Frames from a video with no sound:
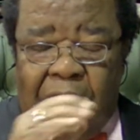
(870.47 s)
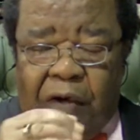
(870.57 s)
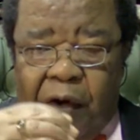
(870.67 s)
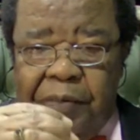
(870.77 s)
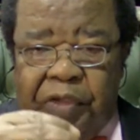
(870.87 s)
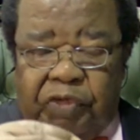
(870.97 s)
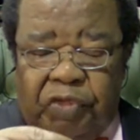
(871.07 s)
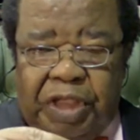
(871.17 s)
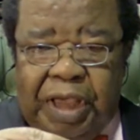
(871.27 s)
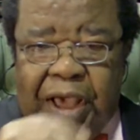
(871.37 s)
and come
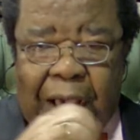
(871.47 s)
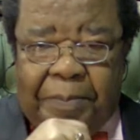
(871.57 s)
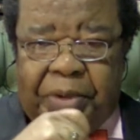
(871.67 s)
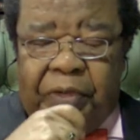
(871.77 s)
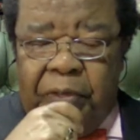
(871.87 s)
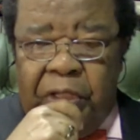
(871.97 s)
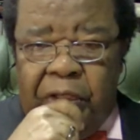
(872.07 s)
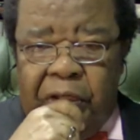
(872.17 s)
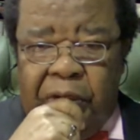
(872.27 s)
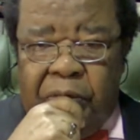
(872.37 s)
into the gap
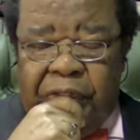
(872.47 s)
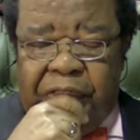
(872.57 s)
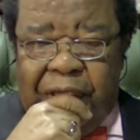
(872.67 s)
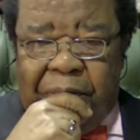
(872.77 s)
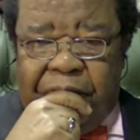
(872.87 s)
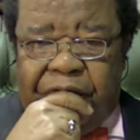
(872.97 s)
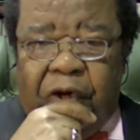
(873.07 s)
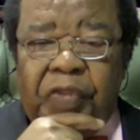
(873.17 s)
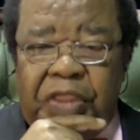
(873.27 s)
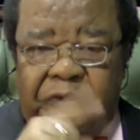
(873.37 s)
with
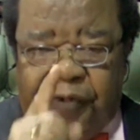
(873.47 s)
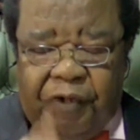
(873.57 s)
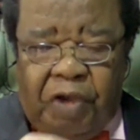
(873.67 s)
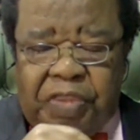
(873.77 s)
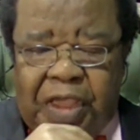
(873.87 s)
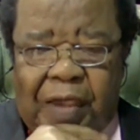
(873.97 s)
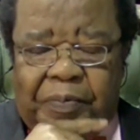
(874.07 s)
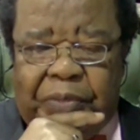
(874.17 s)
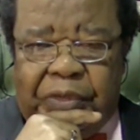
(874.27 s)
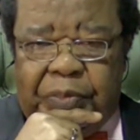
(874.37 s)
for
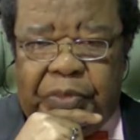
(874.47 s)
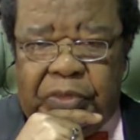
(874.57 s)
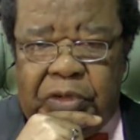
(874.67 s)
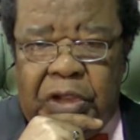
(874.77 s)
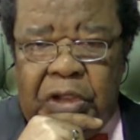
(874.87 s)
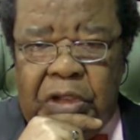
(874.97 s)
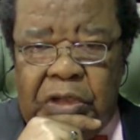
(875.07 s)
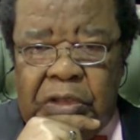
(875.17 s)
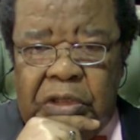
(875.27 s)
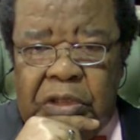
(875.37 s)
their people.
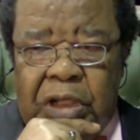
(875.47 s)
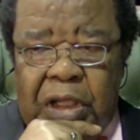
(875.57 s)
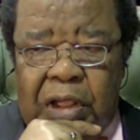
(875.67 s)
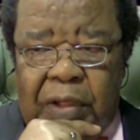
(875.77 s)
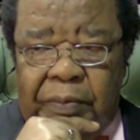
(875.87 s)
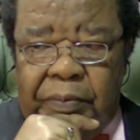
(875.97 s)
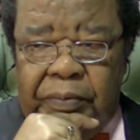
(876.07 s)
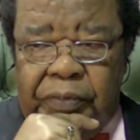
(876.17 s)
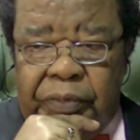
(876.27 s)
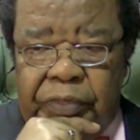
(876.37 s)

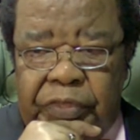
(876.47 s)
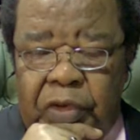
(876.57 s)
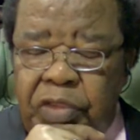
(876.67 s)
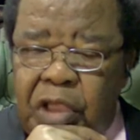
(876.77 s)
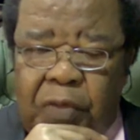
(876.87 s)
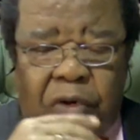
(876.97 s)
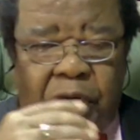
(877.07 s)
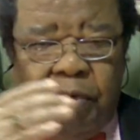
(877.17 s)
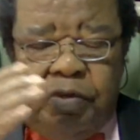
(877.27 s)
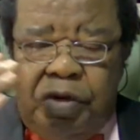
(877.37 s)
So there
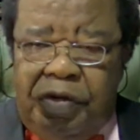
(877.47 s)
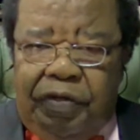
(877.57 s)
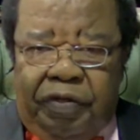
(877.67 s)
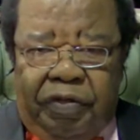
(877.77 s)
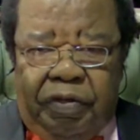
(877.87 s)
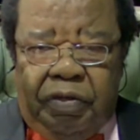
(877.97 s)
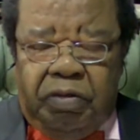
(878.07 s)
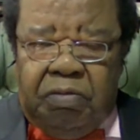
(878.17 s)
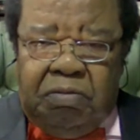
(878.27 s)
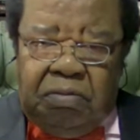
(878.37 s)
will
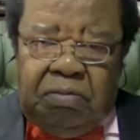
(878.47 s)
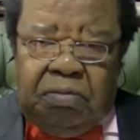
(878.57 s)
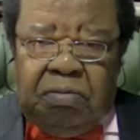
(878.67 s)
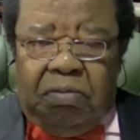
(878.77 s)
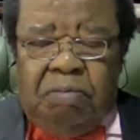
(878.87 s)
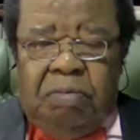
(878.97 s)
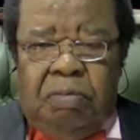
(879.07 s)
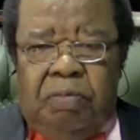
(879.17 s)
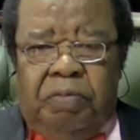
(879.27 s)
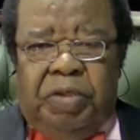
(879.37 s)
always
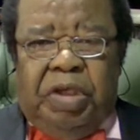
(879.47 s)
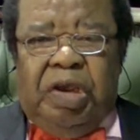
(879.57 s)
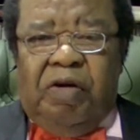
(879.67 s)
be